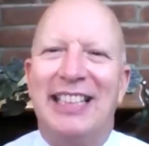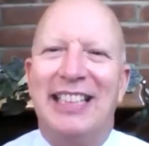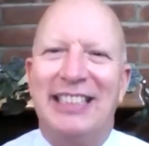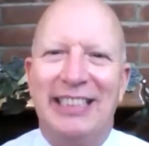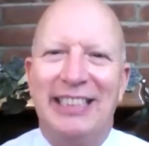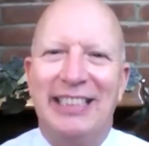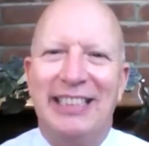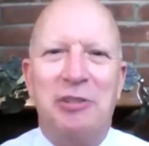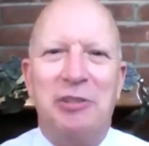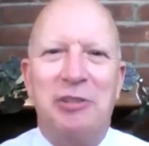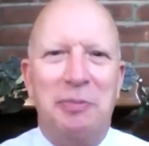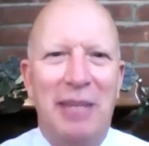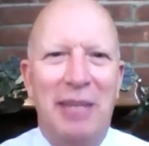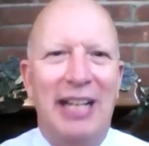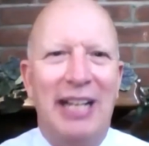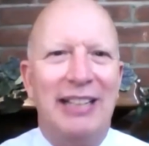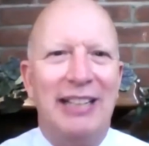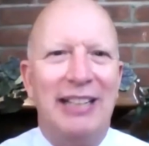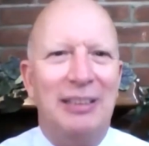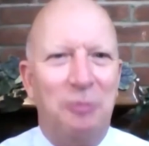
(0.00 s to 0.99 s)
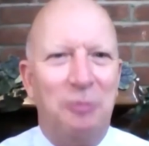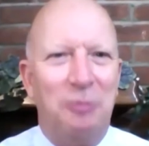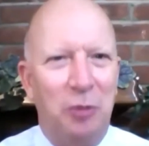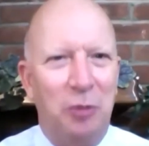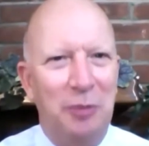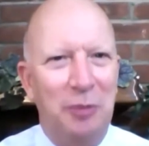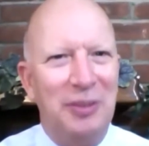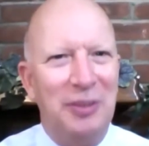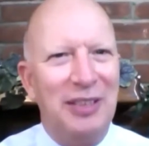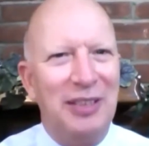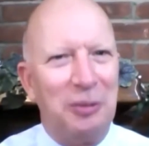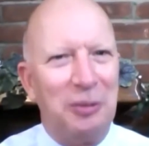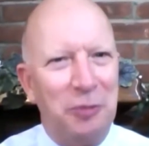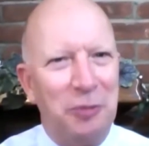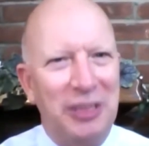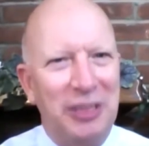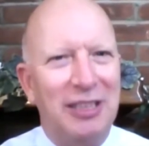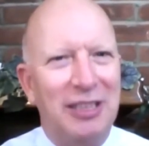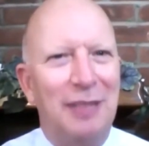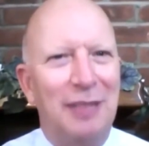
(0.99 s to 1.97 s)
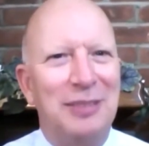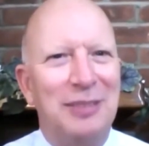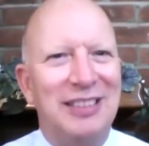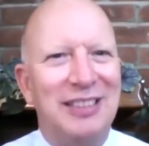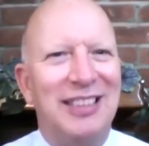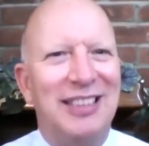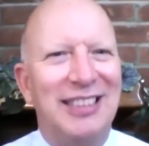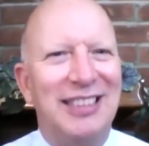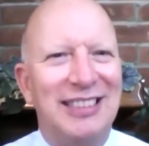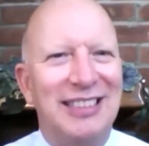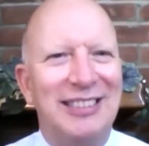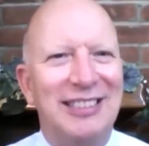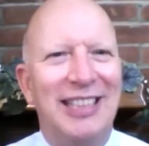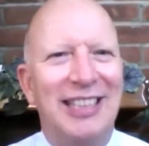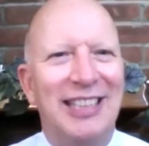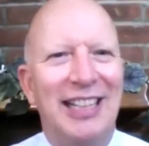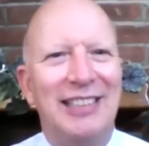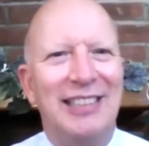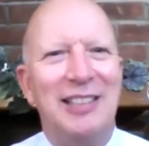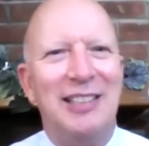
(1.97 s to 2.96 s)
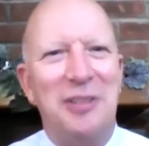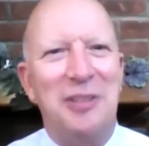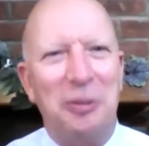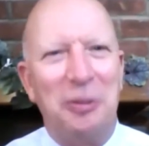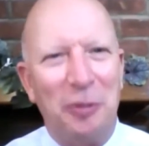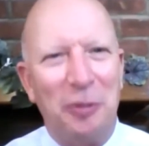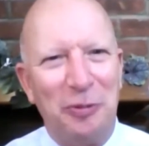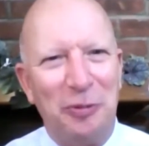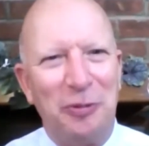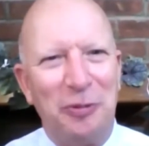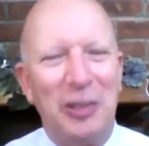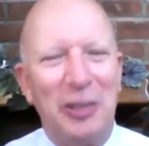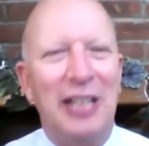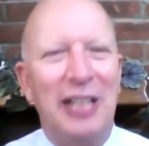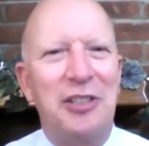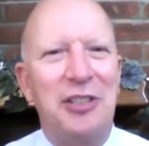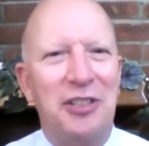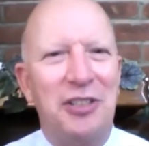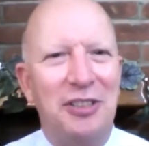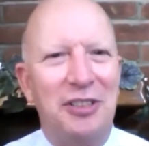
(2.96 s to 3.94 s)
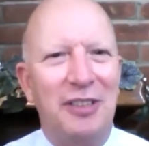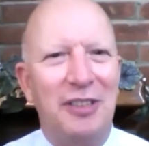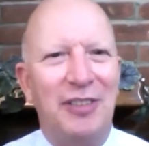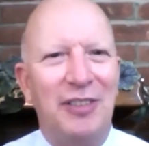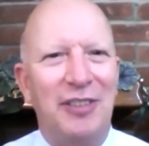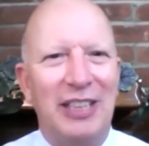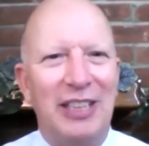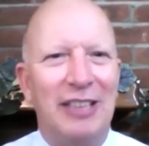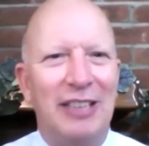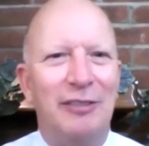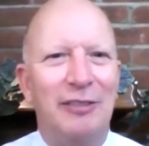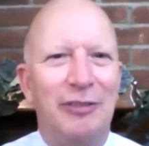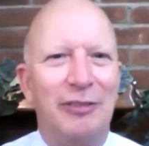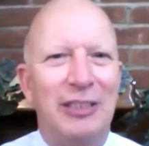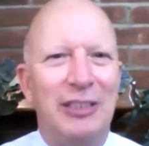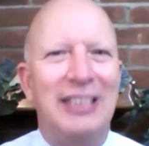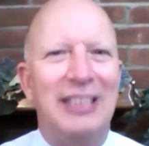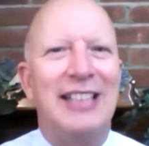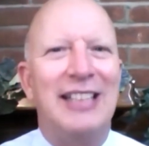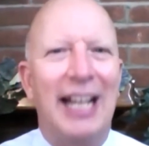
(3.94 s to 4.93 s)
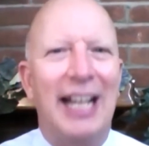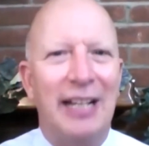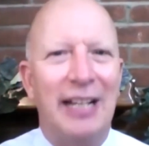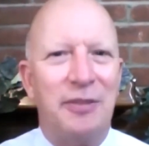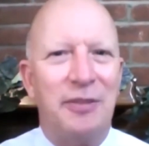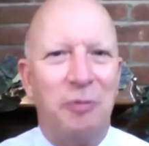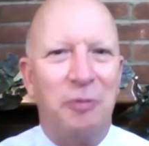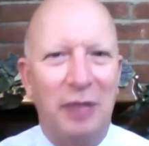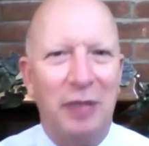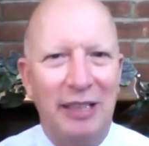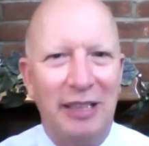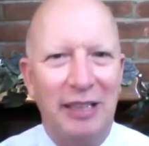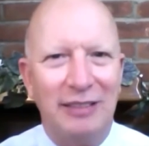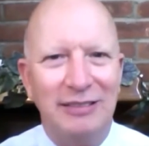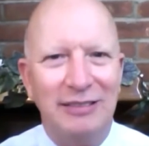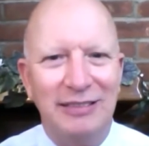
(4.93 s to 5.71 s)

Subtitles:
each man and woman that we come in contact is a reflection of the infinite as well,